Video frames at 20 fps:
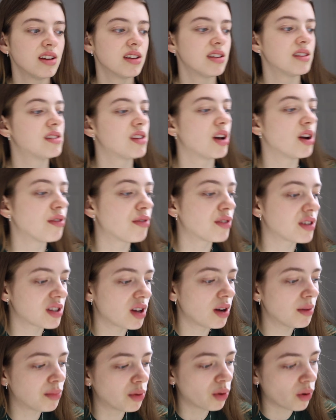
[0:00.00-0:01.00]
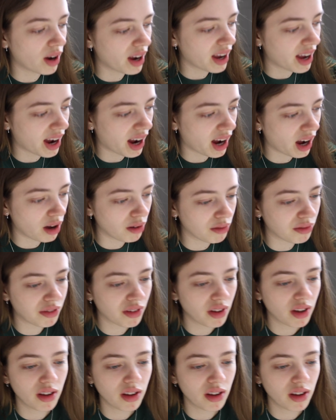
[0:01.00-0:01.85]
so for example I have